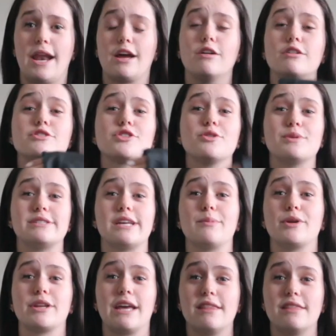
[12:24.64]
And I also was
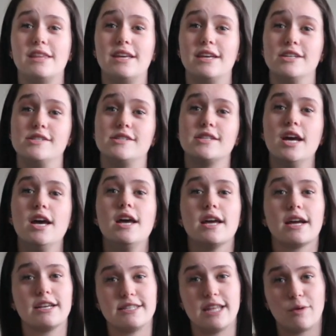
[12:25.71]
able to get these
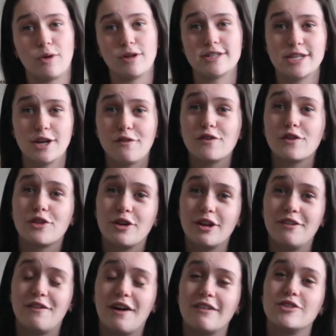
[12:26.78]
because they were on sale for
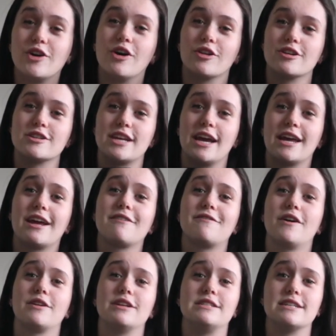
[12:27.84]
$35, and I
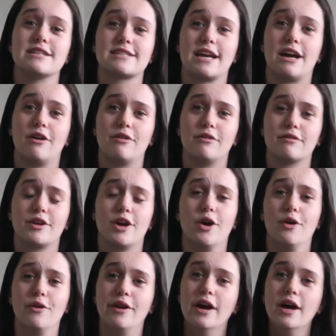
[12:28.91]
found a discount
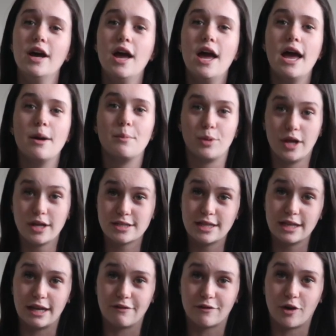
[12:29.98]
code plus
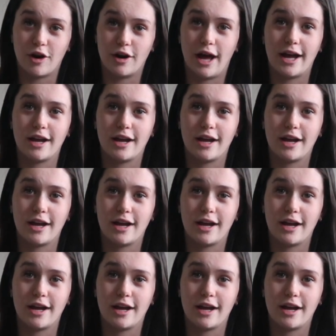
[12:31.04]
the gift card.